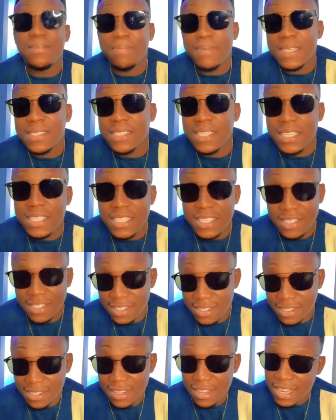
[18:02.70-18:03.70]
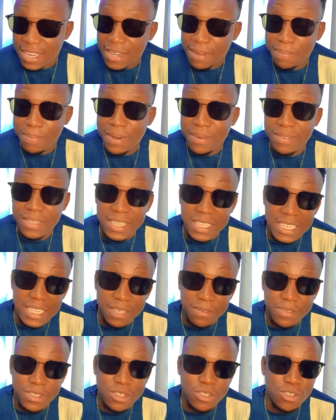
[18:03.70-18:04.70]
message and a birthday
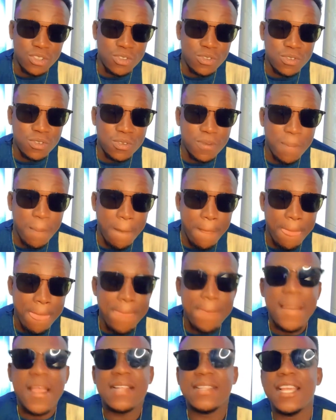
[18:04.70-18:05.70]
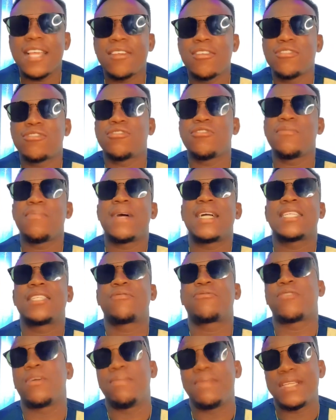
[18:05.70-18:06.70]
gift to you. Thank you so much
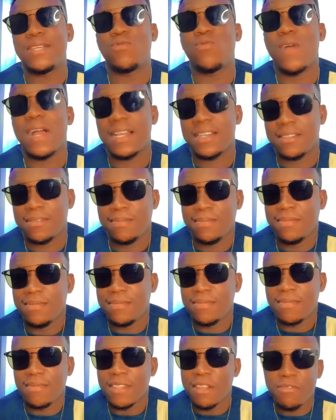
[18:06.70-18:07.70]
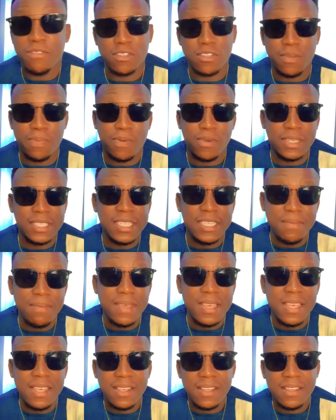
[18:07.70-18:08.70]
from the one for supporting
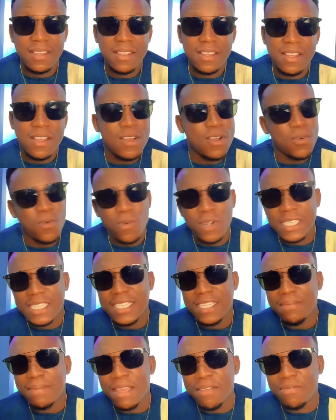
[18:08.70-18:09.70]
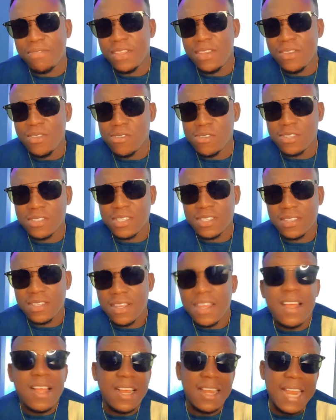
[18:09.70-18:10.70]
me, watching my videos,
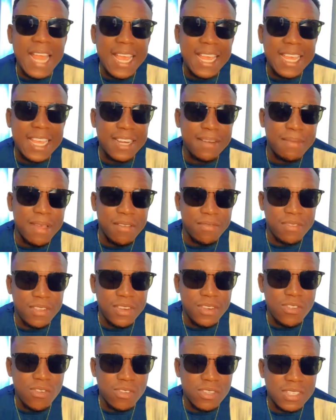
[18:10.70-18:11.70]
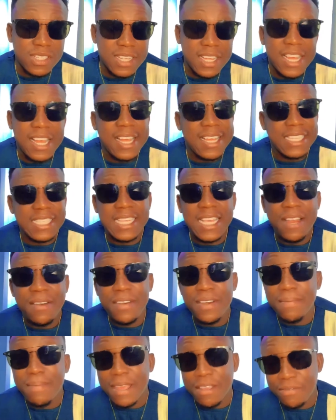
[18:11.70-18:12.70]
liking my videos,
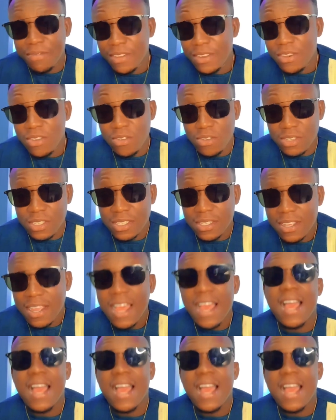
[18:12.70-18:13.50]
sharing my videos,